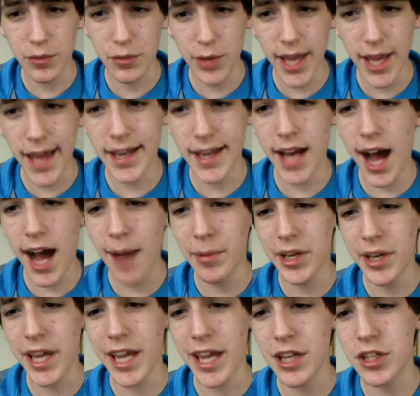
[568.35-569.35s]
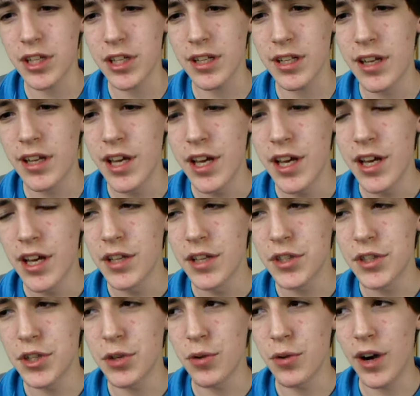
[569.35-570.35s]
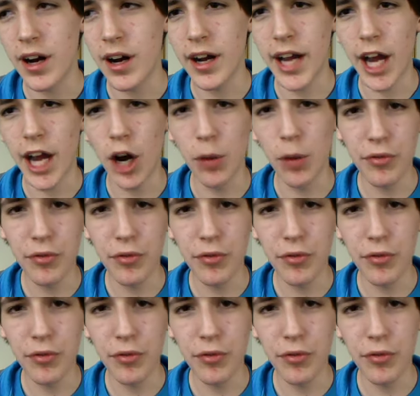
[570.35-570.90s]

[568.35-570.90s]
We had an obligation to help